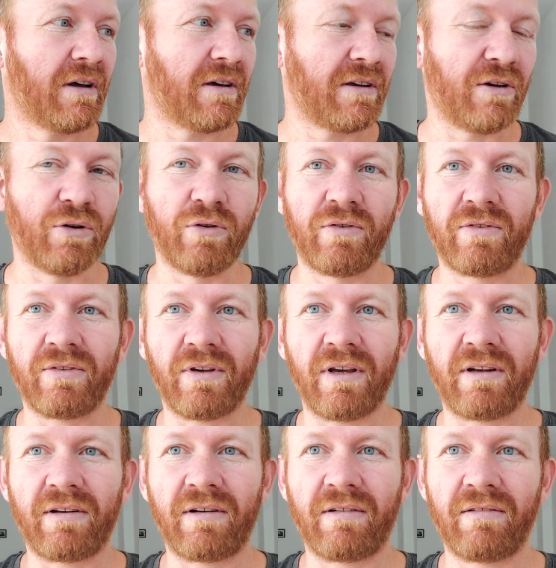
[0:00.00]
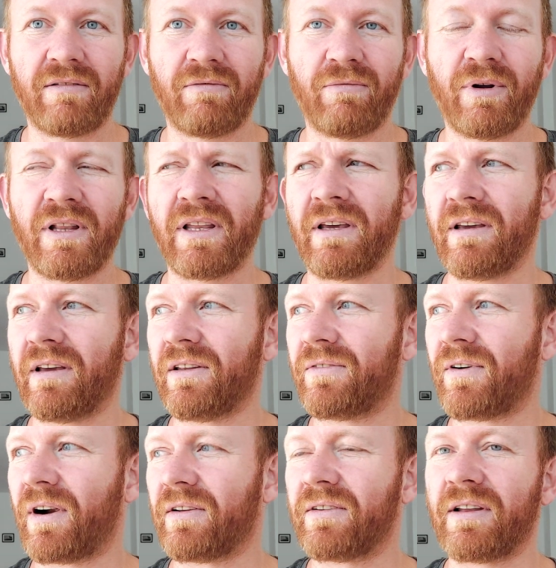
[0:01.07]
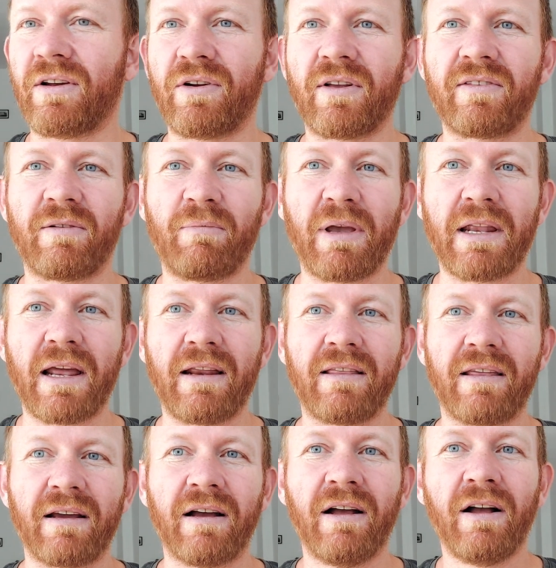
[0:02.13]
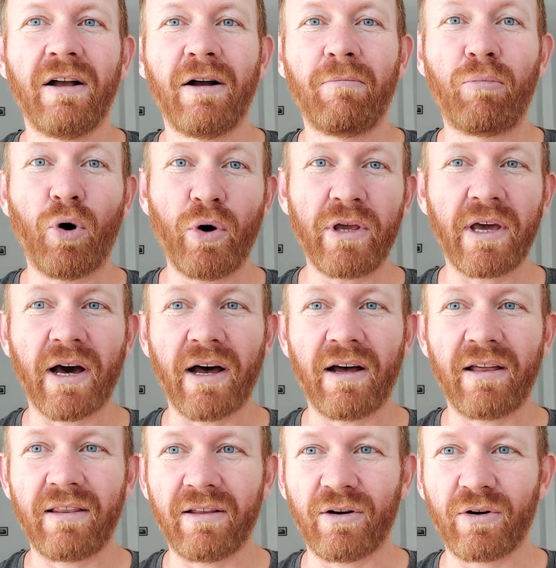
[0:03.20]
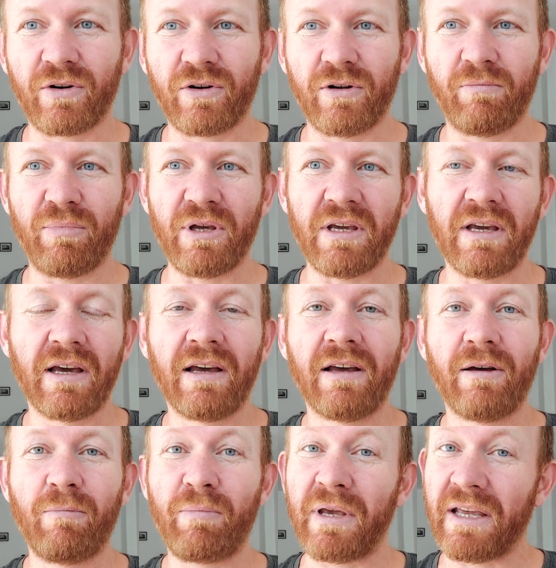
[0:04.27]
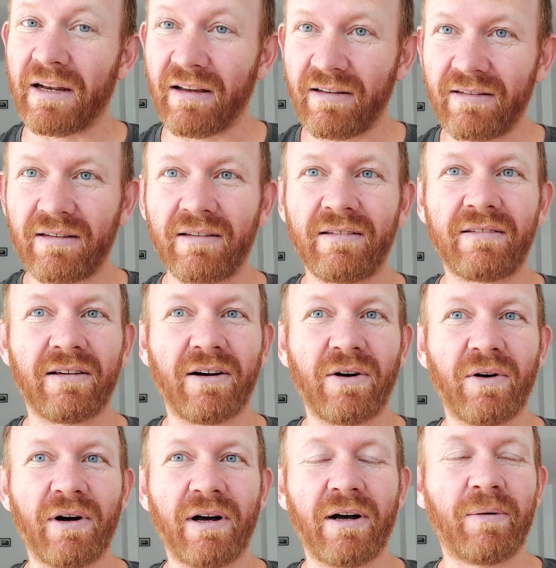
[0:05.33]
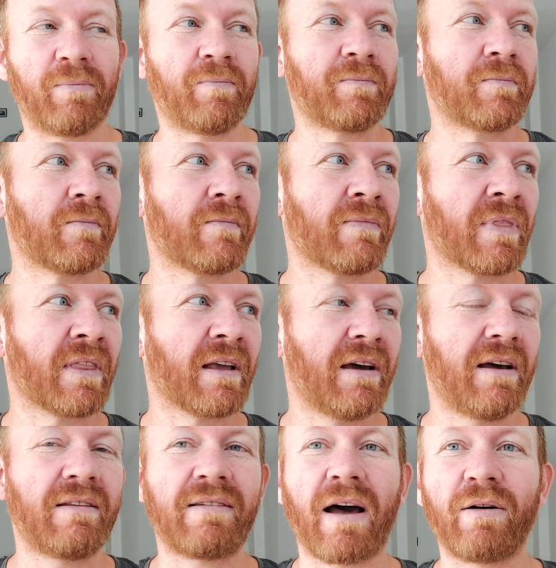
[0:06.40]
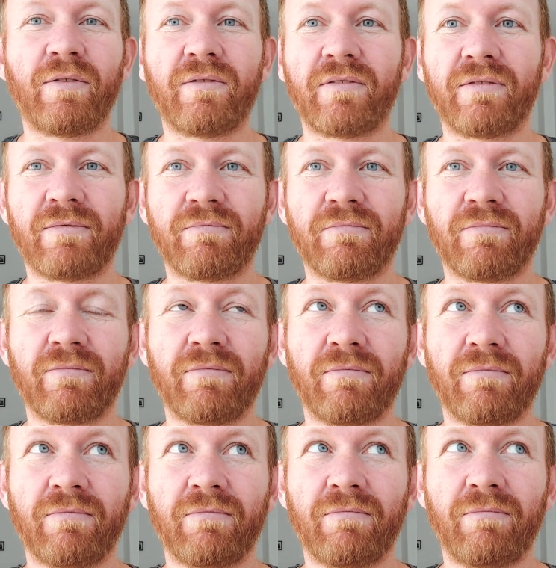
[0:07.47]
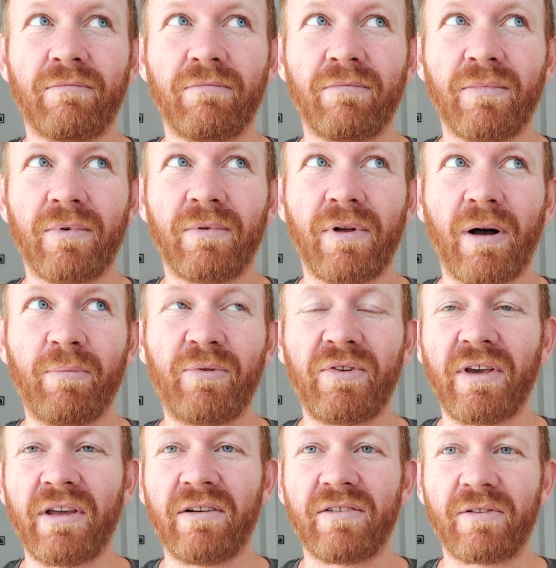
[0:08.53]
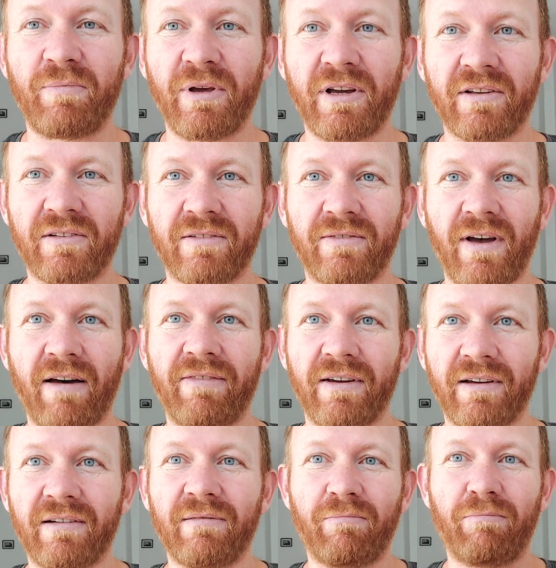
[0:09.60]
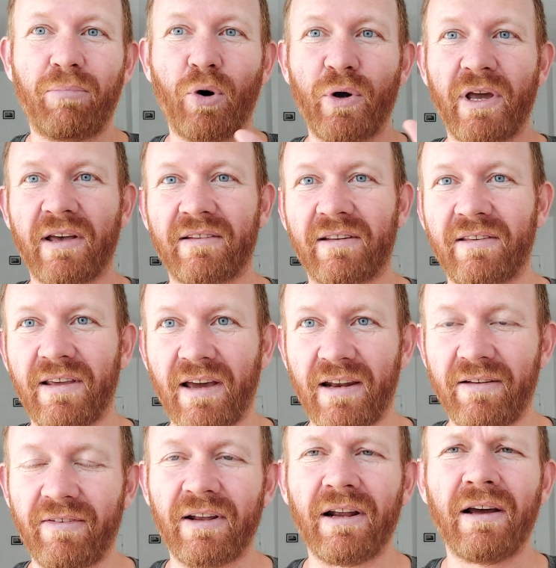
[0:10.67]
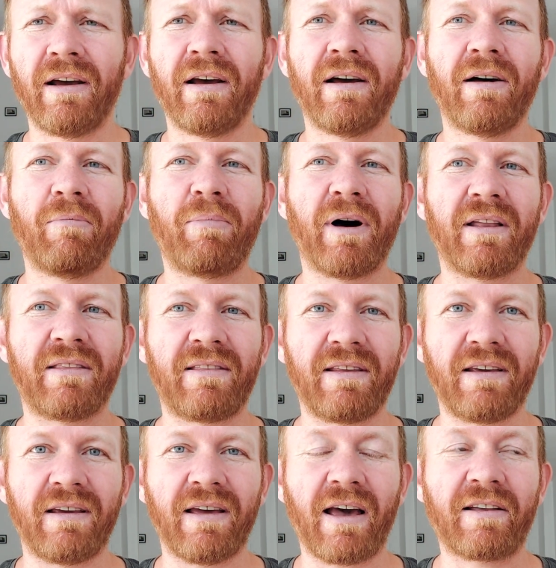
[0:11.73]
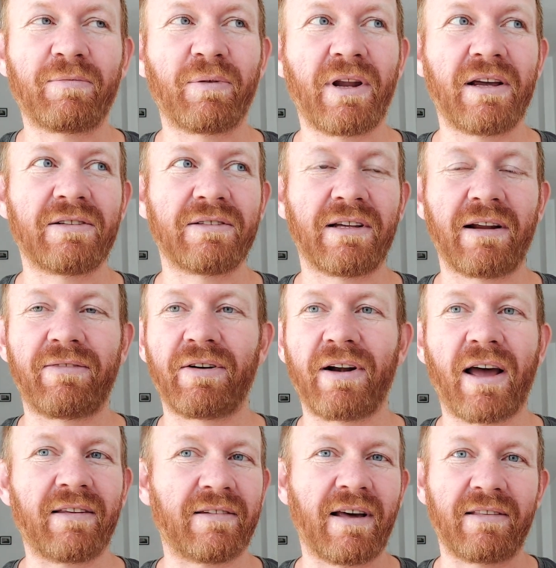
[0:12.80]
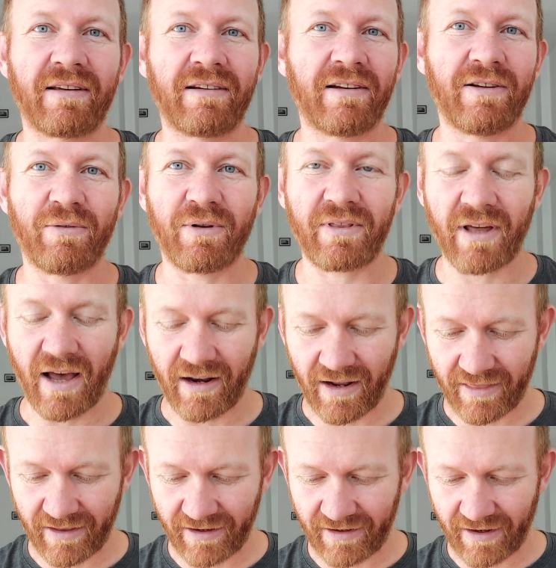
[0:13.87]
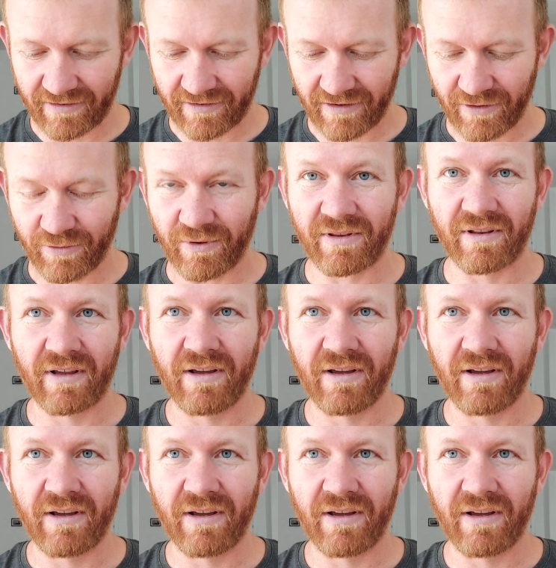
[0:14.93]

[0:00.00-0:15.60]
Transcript: use. It really, as far as I know, doesn't mean anything. Polla, though, could be penis. So it sounds obscene just because of having pollas at the end of it. But the explanation that I've heard has nothing to do with that. I think it has to do with